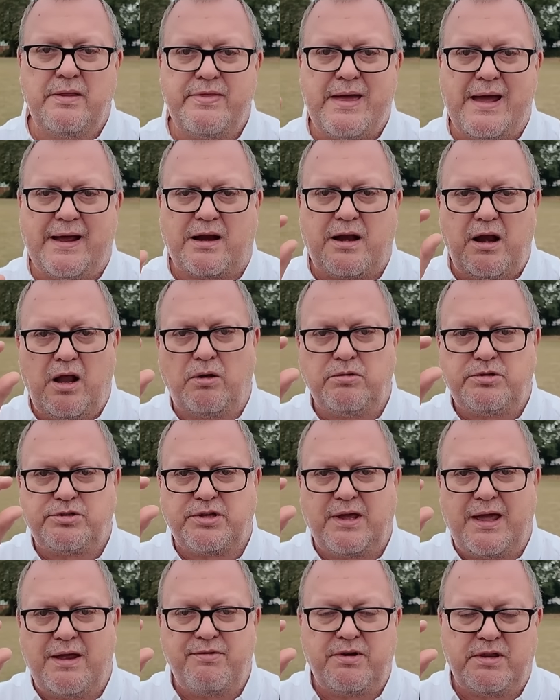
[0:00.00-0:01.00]
That close
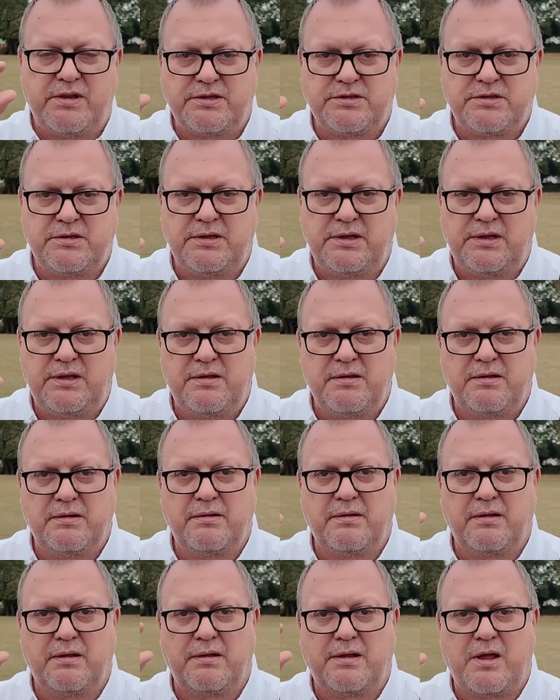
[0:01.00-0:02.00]
to getting rid of the
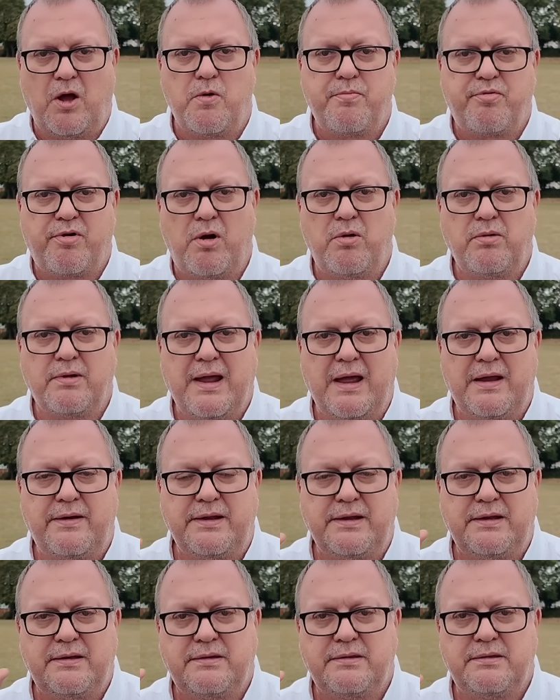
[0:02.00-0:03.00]
GoPro and getting
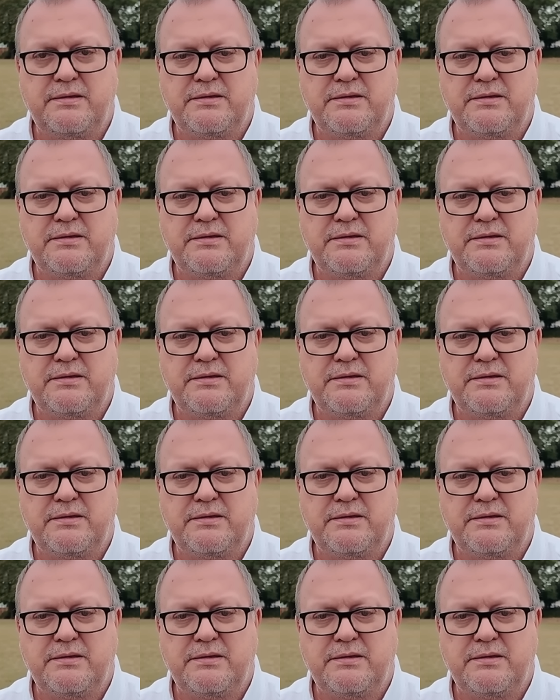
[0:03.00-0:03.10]
the